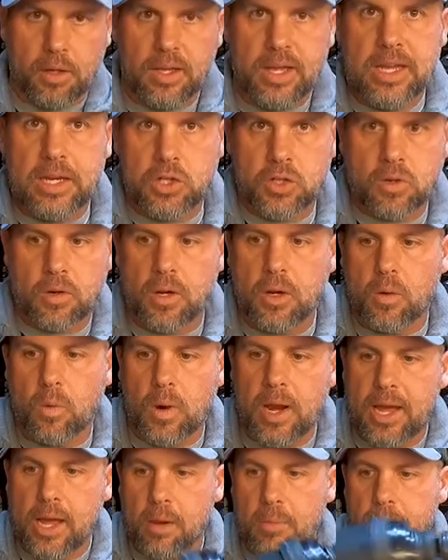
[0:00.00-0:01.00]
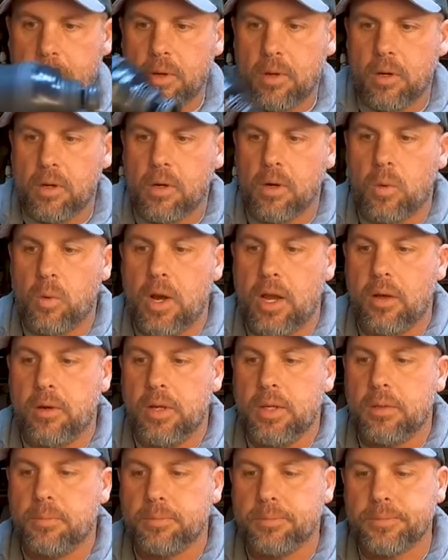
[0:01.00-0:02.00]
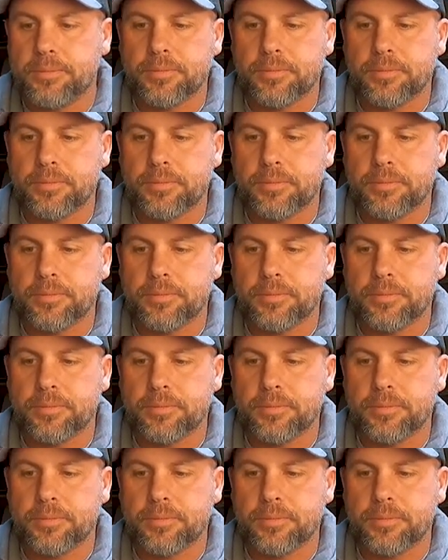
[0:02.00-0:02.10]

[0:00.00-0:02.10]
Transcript: heat shrink wrap around it.